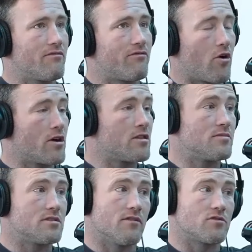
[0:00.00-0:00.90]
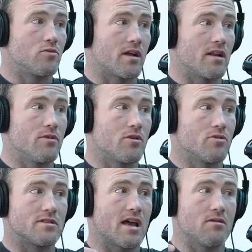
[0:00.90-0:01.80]
find themselves quickly
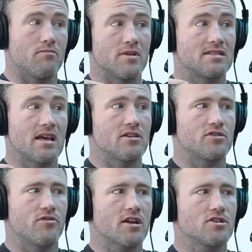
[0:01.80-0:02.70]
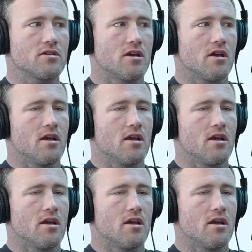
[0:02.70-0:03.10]
because they miss that interaction.